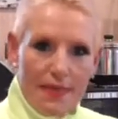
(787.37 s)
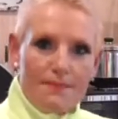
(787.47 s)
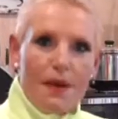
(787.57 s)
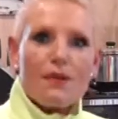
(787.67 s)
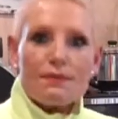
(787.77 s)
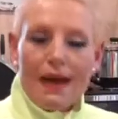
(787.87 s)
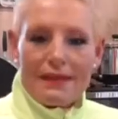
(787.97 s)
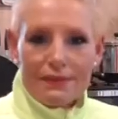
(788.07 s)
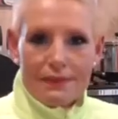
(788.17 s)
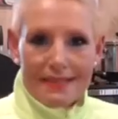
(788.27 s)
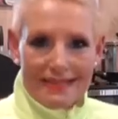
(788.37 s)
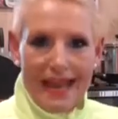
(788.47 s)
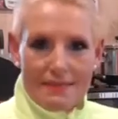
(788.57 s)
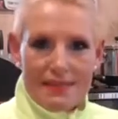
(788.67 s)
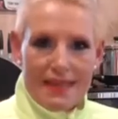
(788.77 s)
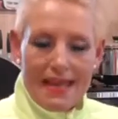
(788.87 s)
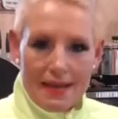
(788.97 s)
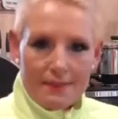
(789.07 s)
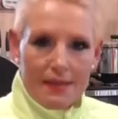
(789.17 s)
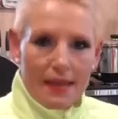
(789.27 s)
They're both made from the same
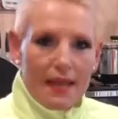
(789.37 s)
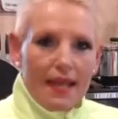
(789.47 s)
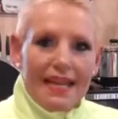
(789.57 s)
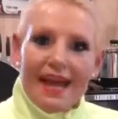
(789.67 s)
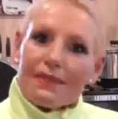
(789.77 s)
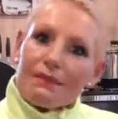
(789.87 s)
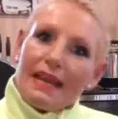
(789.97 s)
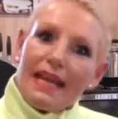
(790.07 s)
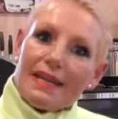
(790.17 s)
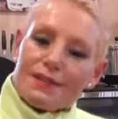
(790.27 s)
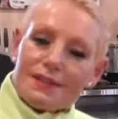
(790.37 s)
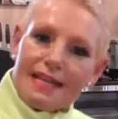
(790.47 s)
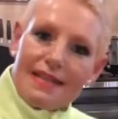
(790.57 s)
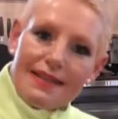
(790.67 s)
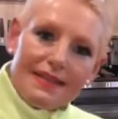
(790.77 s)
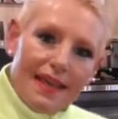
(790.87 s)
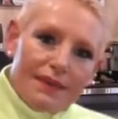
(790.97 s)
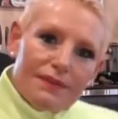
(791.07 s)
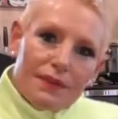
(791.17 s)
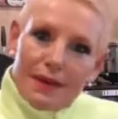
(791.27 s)
thing. Now, the really interesting thing
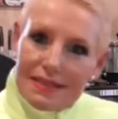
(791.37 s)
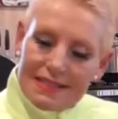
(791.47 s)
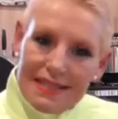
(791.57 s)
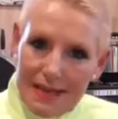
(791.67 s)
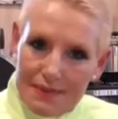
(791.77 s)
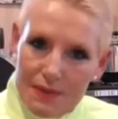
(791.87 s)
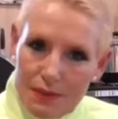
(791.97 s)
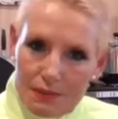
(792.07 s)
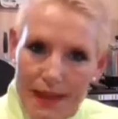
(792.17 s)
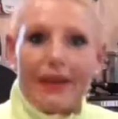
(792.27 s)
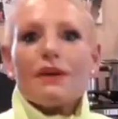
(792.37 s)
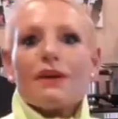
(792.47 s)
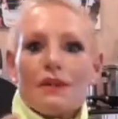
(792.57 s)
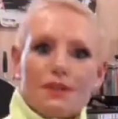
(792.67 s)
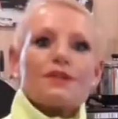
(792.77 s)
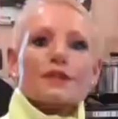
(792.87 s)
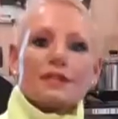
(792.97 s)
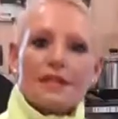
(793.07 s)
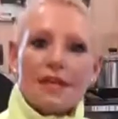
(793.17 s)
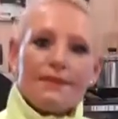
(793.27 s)
there, if you understand your
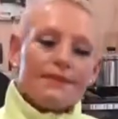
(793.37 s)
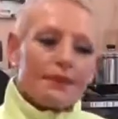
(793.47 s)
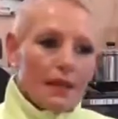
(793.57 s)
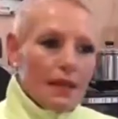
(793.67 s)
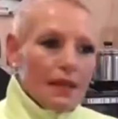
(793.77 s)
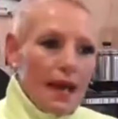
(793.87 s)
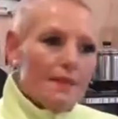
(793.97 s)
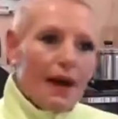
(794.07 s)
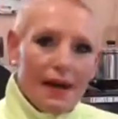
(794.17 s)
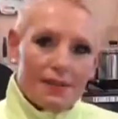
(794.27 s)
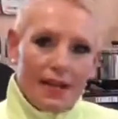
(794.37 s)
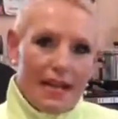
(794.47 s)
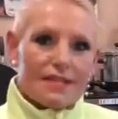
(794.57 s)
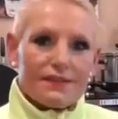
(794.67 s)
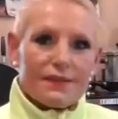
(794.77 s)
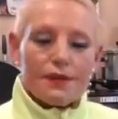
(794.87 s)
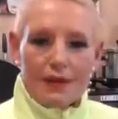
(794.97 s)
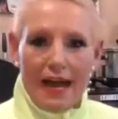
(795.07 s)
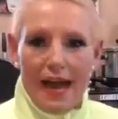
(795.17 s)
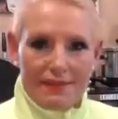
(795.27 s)
macronutrition, carbohydrate has
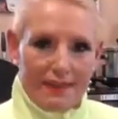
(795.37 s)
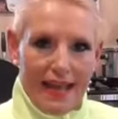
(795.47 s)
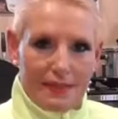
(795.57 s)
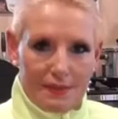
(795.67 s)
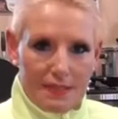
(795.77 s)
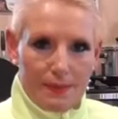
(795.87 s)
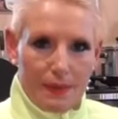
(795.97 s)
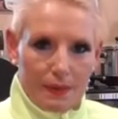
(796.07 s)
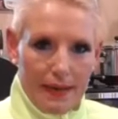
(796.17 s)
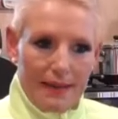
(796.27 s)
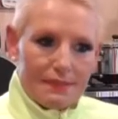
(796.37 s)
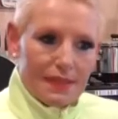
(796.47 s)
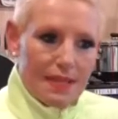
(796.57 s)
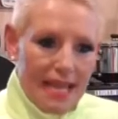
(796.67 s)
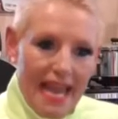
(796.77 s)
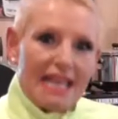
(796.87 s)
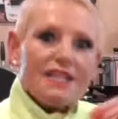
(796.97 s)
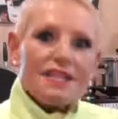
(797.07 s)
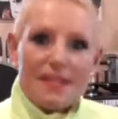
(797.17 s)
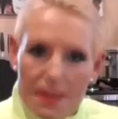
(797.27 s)
4.5 calories per gram, so the
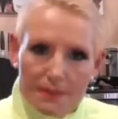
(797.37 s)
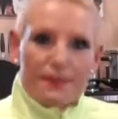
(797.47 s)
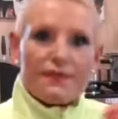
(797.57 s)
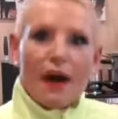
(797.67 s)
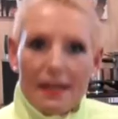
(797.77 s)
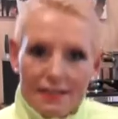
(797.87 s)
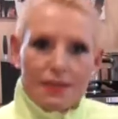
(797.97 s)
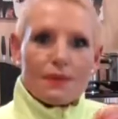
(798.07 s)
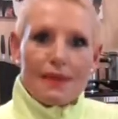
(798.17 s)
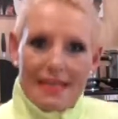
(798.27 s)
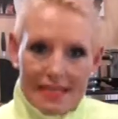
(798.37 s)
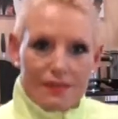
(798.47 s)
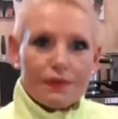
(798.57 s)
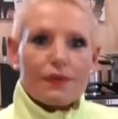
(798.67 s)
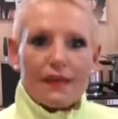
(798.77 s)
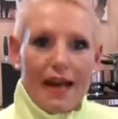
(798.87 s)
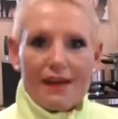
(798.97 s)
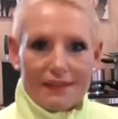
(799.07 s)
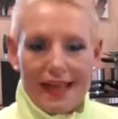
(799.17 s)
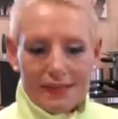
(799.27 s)
energy that it provides you with is
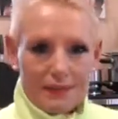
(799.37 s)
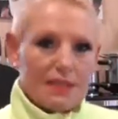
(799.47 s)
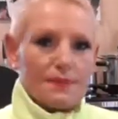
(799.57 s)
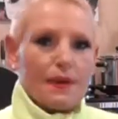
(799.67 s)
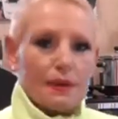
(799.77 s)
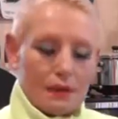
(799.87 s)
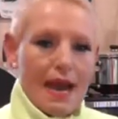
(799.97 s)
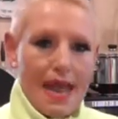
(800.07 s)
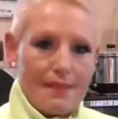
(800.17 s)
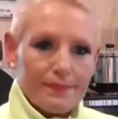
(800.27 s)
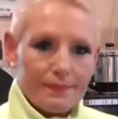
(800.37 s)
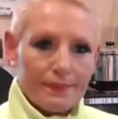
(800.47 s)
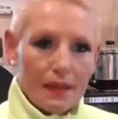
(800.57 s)
4.5 calories per gram.